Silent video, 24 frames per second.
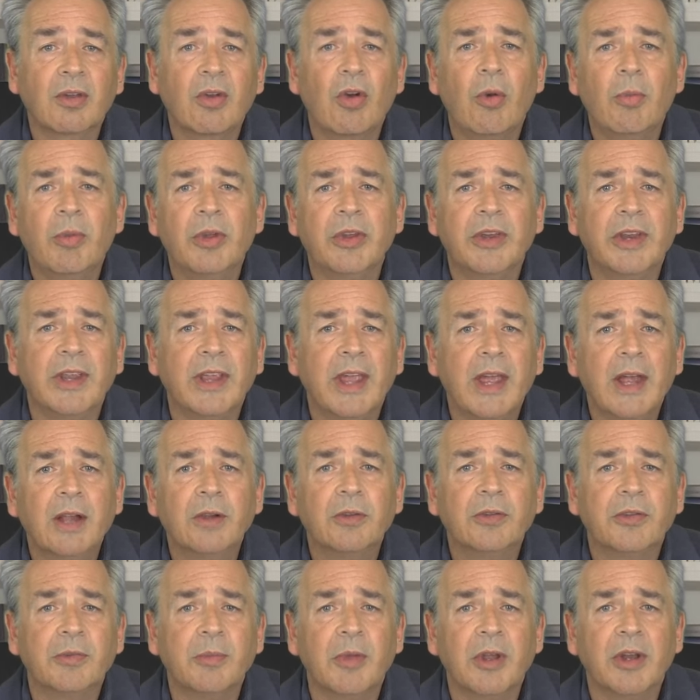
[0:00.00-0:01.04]
comedy
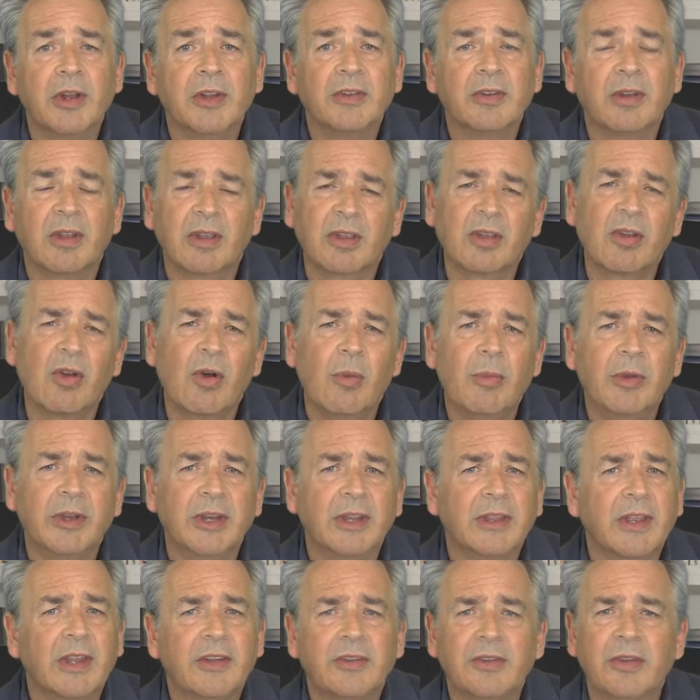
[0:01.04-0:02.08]
health minister,
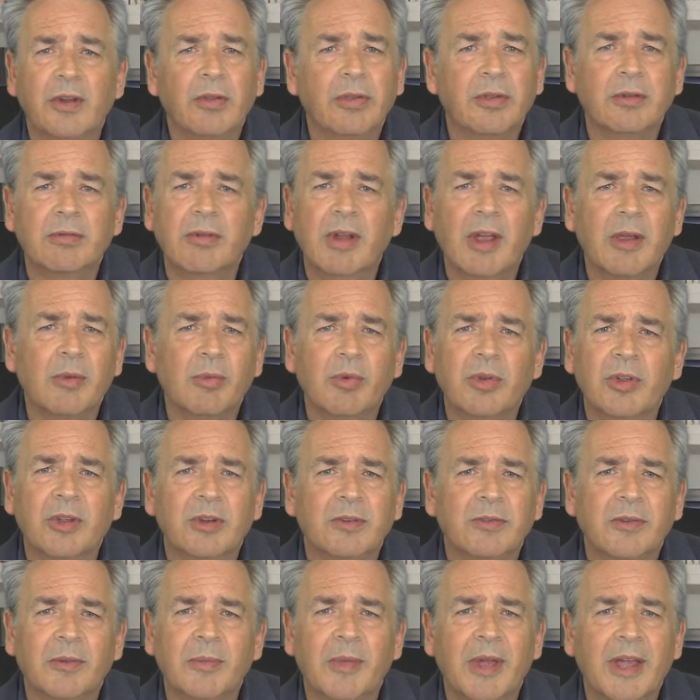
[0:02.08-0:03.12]
that's not the right
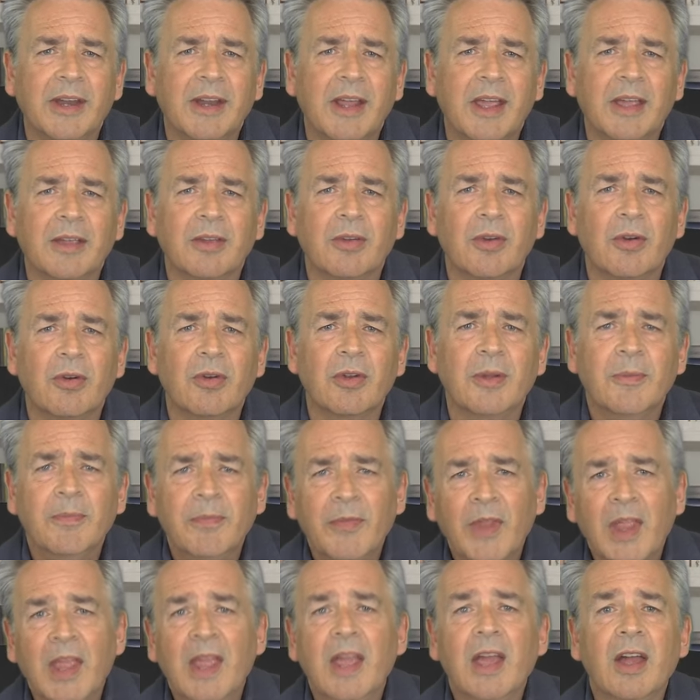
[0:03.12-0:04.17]
word for Matt Hancock,
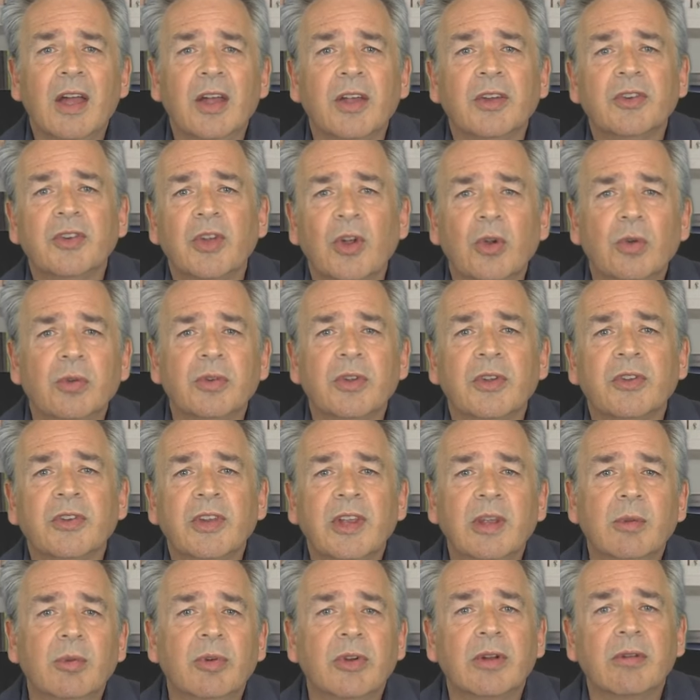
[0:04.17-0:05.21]
told us
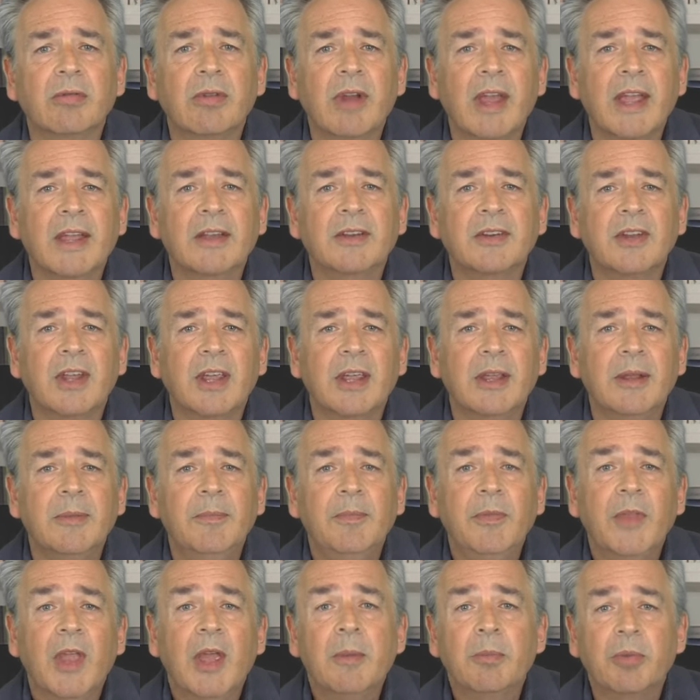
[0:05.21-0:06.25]
he would erect a
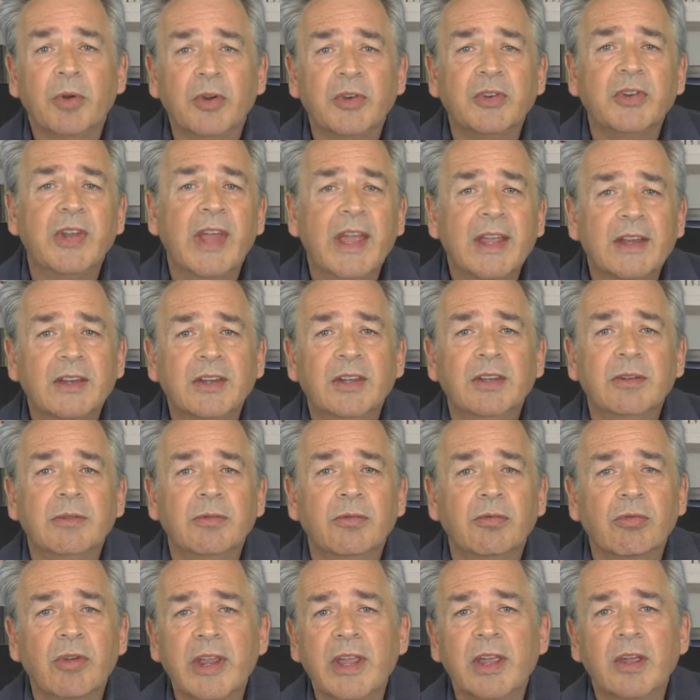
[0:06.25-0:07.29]

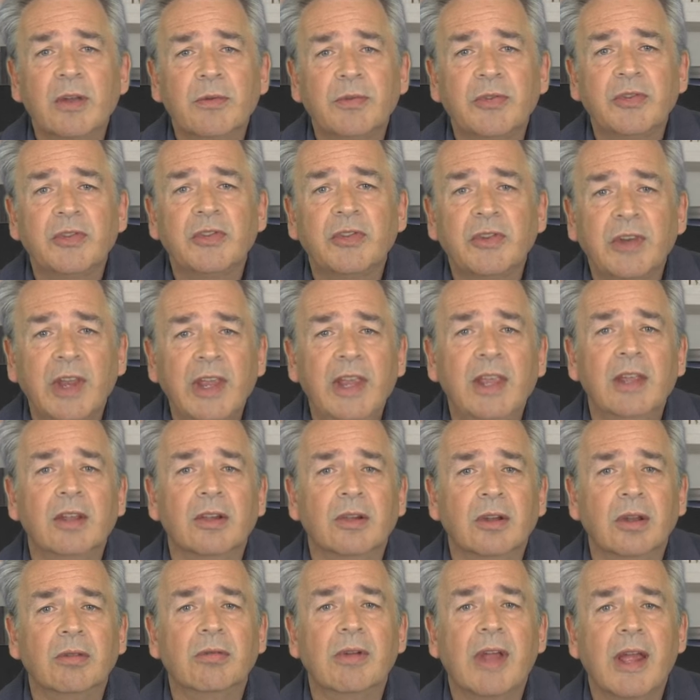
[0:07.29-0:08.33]
protective ring of
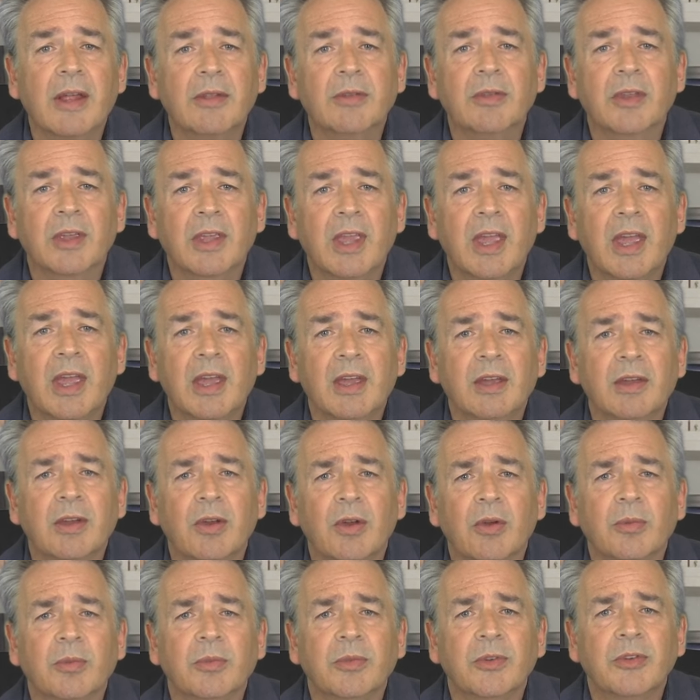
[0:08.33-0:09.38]
steel around the care
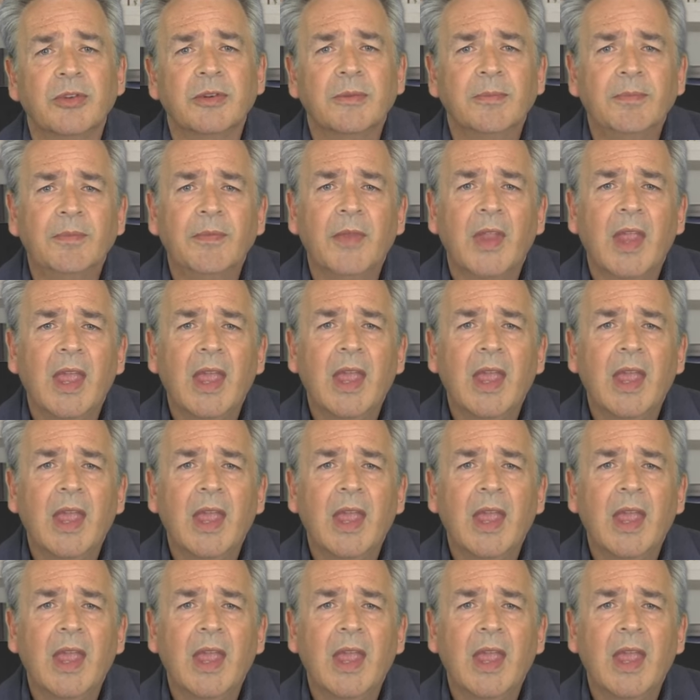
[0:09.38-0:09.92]
homes.